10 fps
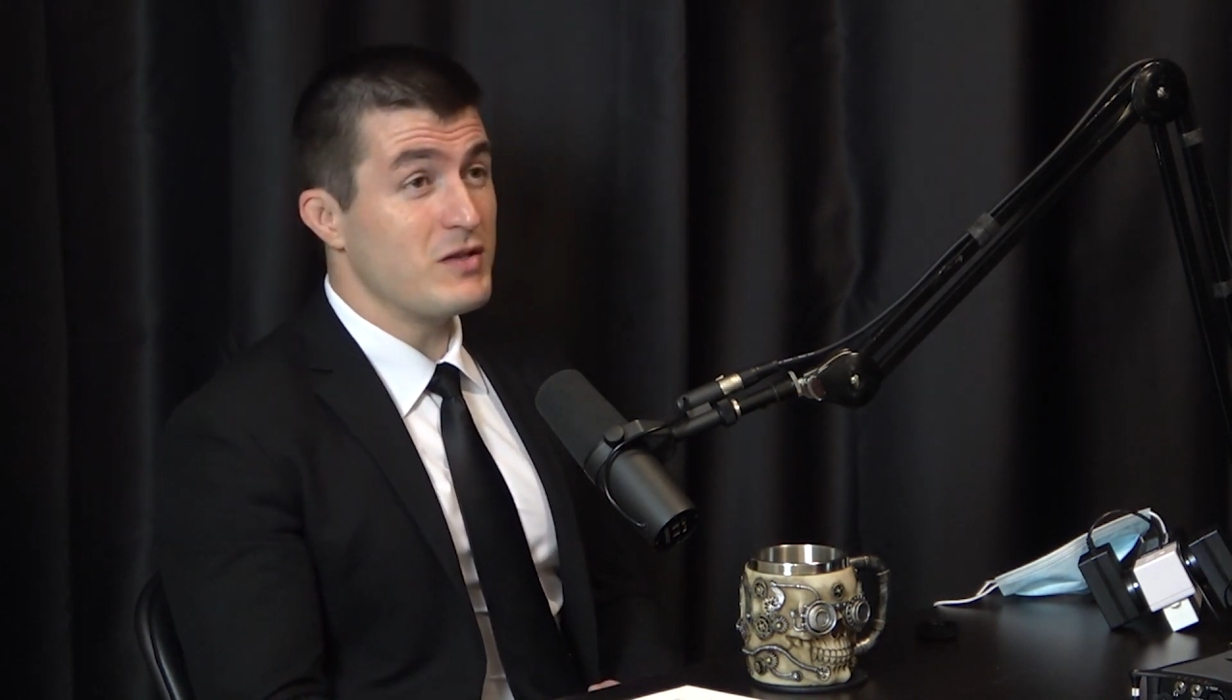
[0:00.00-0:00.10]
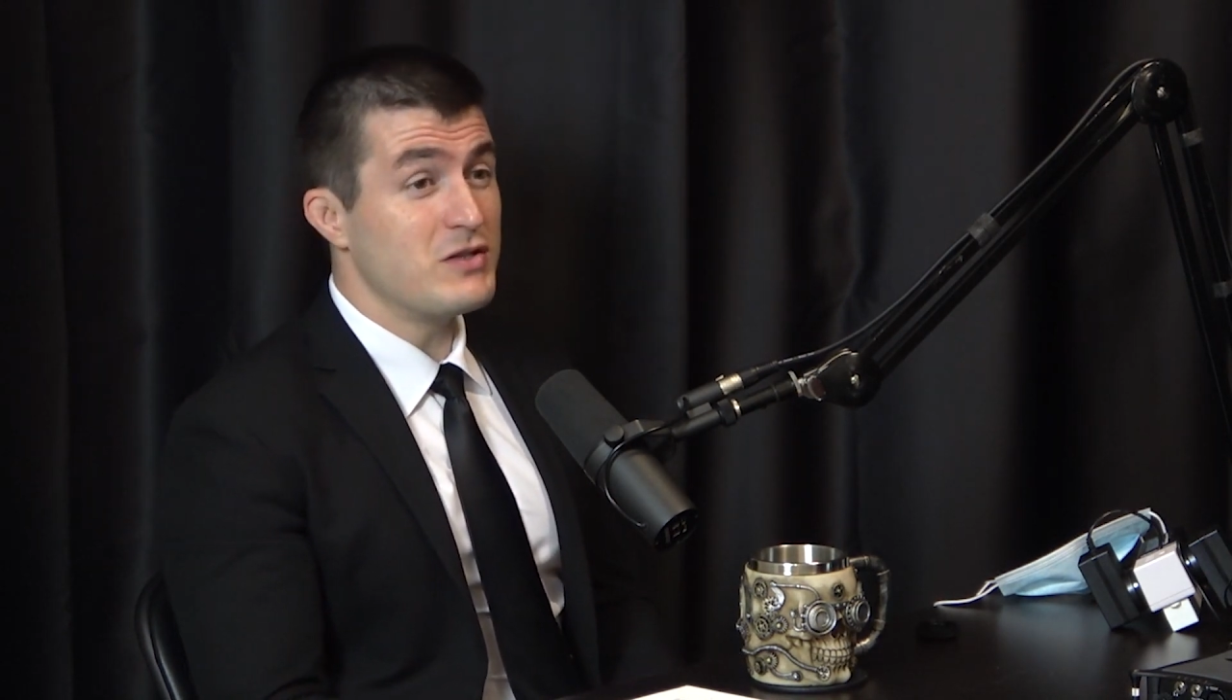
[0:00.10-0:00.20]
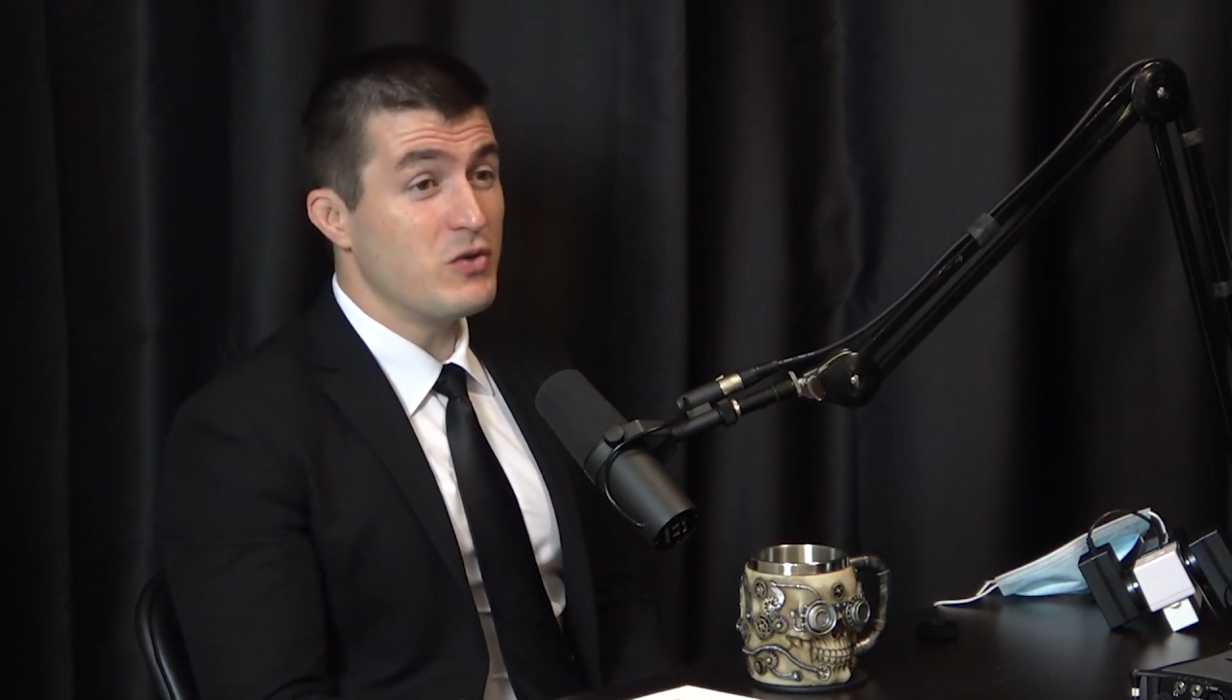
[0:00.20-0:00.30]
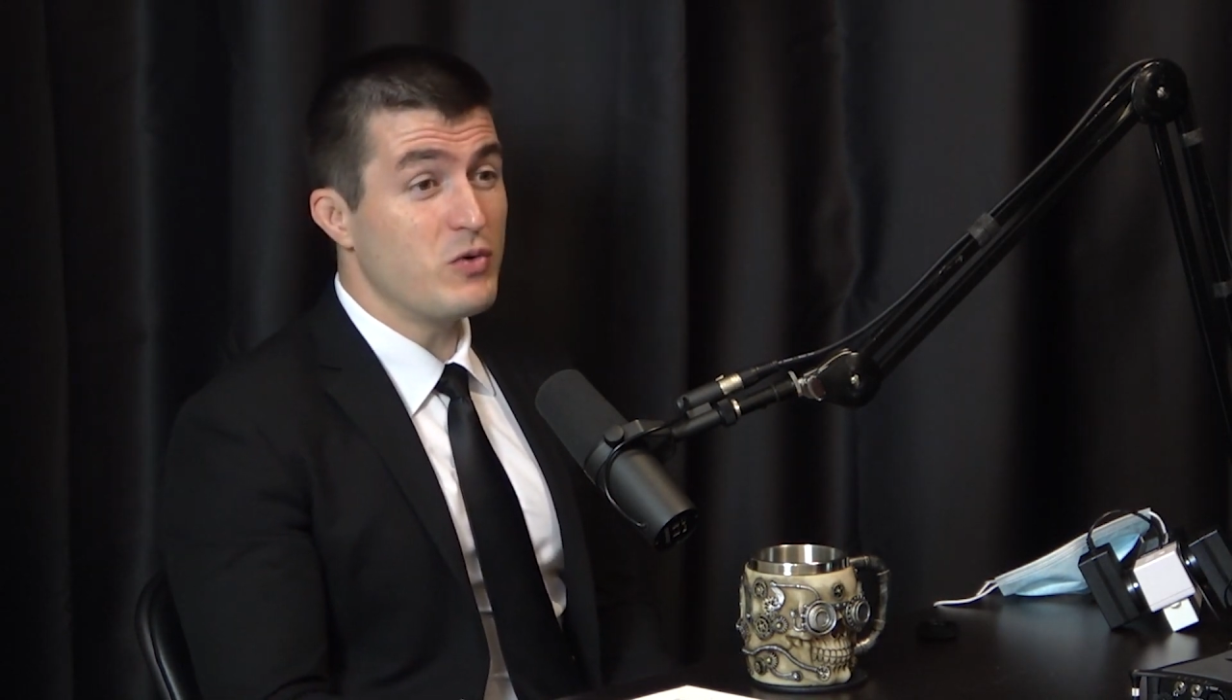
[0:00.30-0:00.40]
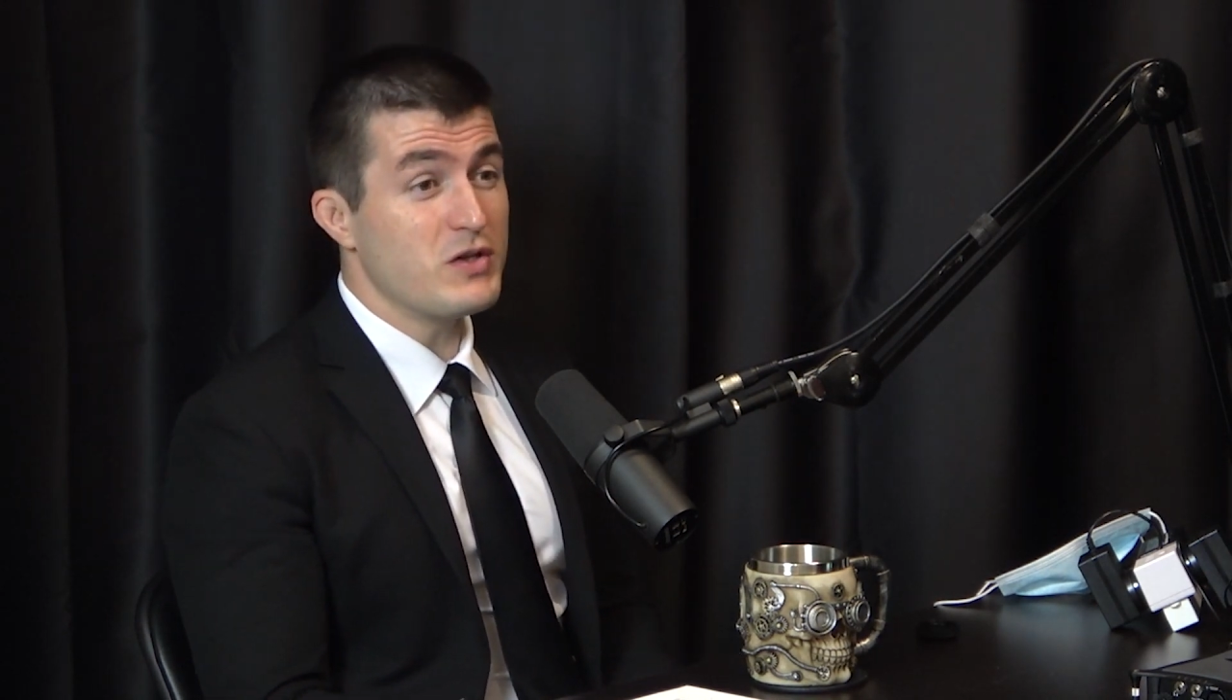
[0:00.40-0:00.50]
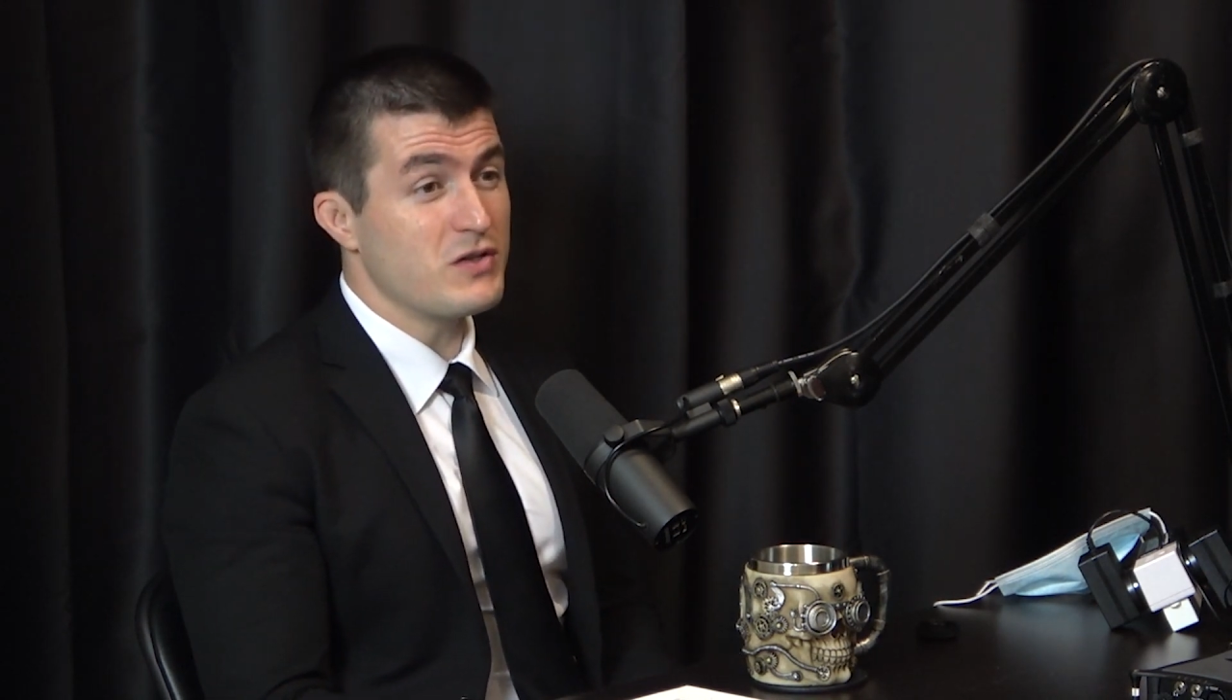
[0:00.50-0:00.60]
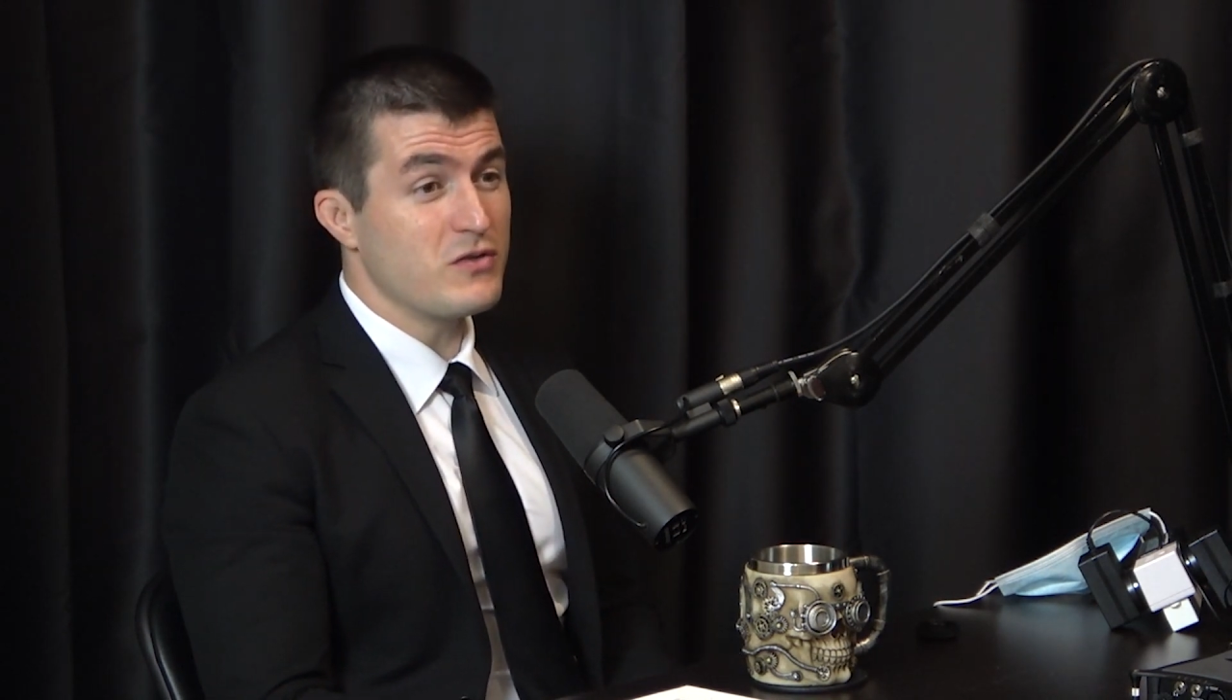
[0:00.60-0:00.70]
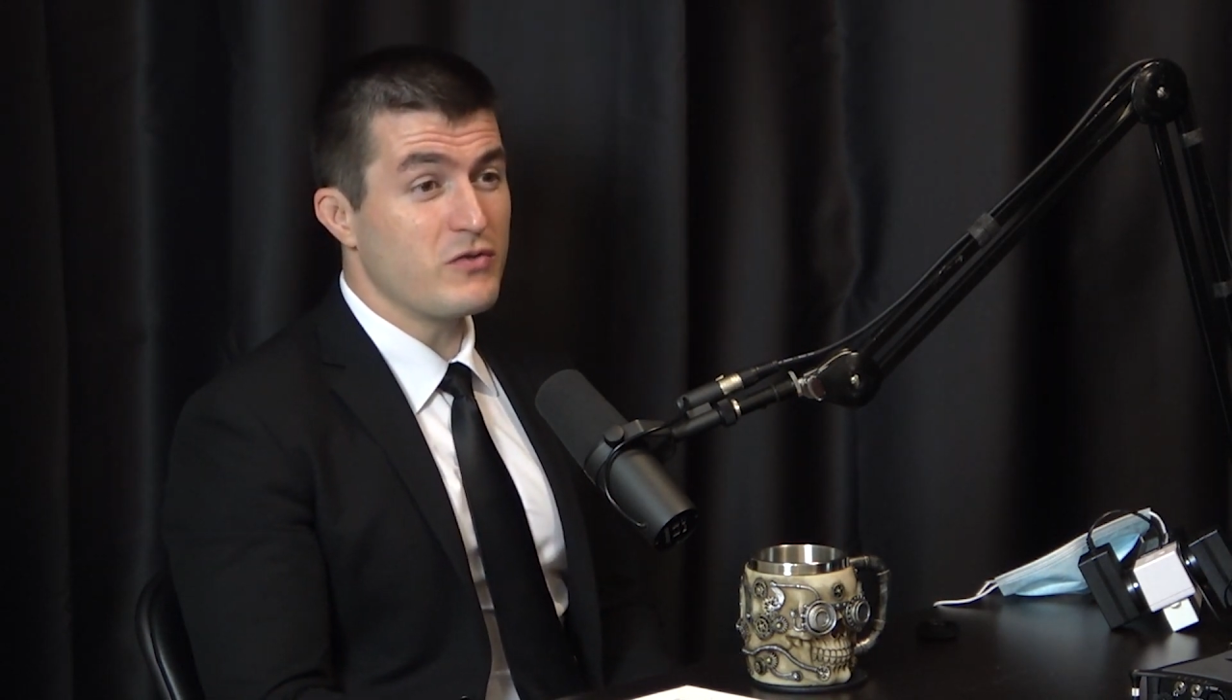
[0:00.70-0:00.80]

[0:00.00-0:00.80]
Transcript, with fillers: intuition